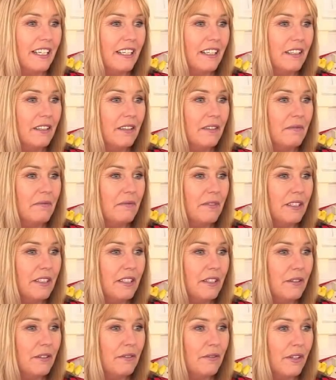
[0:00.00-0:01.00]
I
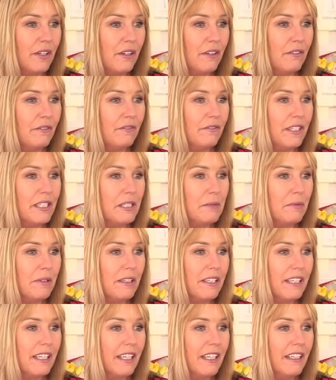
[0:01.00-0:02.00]
forgot on
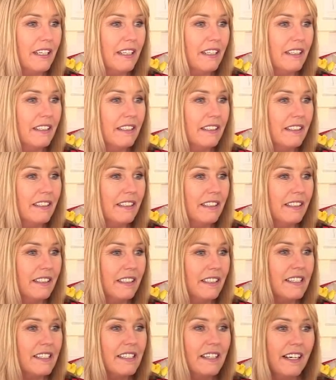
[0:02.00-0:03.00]
Facebook again.
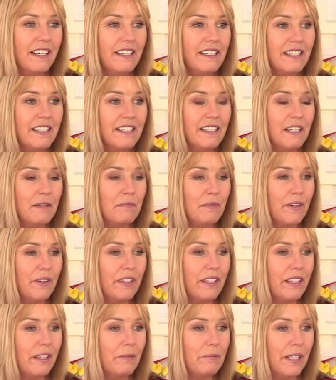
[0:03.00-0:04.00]
It's nice, isn't it,
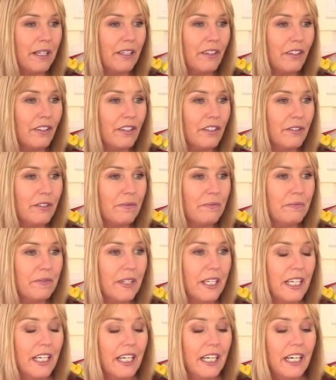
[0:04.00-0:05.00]
Marina, that pink cushion?
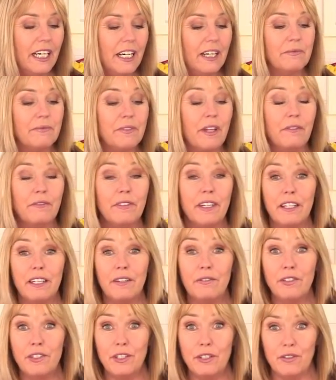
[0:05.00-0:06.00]
Don't
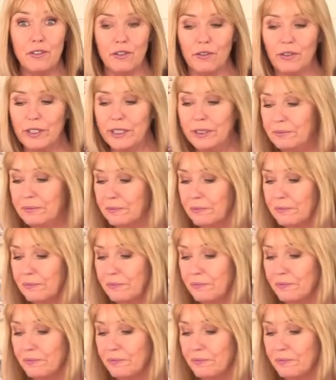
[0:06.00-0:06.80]
forget, if you do join,